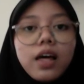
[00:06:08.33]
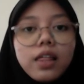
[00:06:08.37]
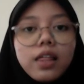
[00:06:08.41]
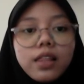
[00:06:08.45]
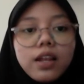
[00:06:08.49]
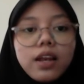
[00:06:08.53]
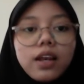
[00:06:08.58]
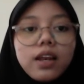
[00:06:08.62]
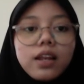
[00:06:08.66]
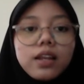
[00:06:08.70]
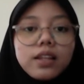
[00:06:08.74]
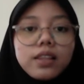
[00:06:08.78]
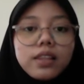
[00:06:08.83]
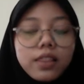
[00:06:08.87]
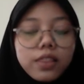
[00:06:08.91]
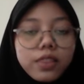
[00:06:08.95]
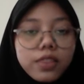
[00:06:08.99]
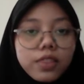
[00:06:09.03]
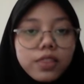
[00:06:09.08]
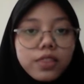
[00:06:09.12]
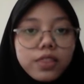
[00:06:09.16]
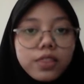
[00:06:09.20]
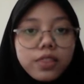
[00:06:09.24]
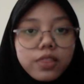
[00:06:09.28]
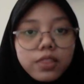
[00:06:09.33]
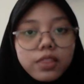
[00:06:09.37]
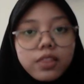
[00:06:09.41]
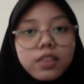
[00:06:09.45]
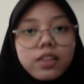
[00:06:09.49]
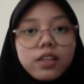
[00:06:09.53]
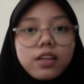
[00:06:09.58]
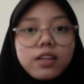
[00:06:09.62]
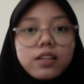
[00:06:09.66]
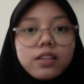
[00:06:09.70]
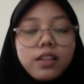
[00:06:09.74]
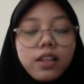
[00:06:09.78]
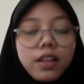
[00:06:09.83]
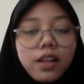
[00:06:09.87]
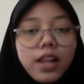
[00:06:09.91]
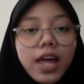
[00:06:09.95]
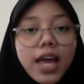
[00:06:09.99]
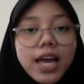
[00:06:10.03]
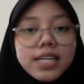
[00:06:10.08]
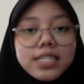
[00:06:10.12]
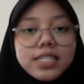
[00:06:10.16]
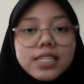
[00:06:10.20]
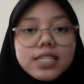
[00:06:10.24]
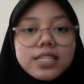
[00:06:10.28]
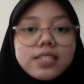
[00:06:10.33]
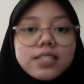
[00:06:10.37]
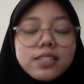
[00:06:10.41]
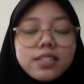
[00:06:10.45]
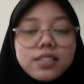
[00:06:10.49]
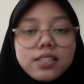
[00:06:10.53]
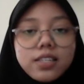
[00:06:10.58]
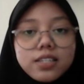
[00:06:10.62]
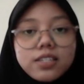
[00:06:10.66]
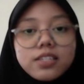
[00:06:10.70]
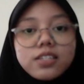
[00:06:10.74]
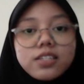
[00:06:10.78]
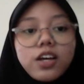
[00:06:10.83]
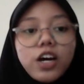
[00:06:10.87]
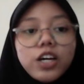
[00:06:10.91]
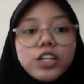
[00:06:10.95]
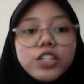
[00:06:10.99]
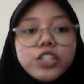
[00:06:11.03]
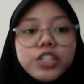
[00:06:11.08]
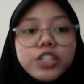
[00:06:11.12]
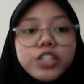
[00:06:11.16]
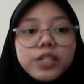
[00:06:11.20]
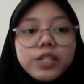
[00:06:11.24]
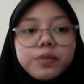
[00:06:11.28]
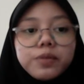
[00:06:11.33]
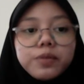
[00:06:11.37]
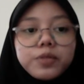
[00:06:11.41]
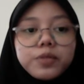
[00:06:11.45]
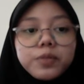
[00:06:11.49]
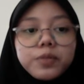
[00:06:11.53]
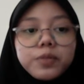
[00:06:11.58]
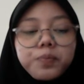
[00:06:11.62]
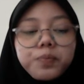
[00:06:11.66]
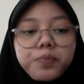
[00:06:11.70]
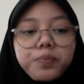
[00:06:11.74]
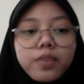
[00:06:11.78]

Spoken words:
The next is the discussions.